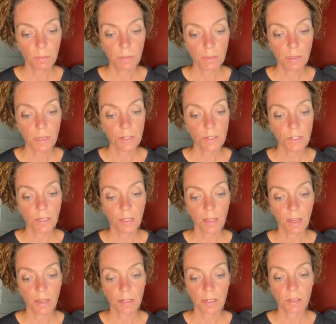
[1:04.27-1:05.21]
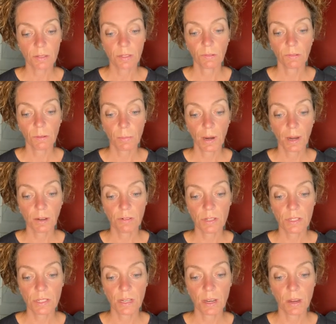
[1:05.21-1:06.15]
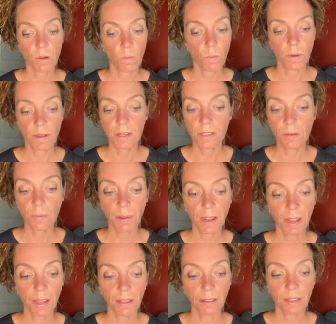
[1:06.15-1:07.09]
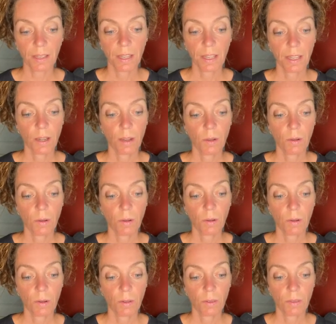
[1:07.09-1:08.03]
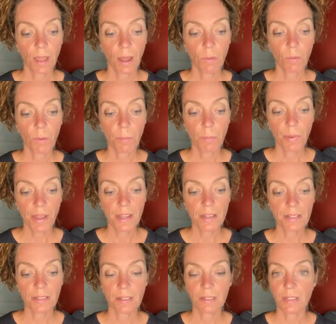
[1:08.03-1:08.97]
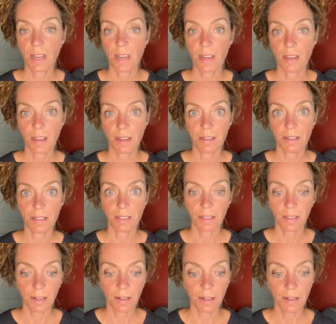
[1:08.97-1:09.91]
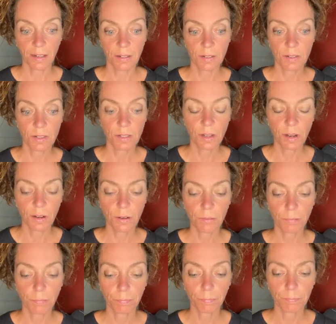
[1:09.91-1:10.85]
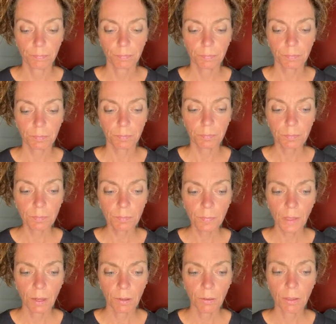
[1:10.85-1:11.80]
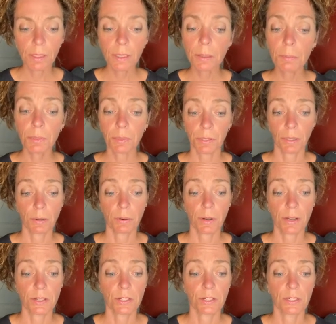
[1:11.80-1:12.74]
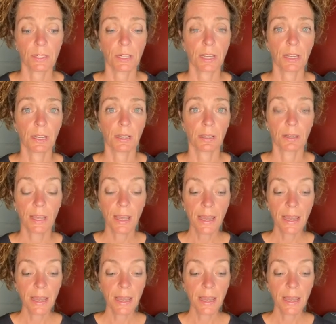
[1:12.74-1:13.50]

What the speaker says: of speech and the ideals of democracy, what is a path that will best take us there? So, really important question. And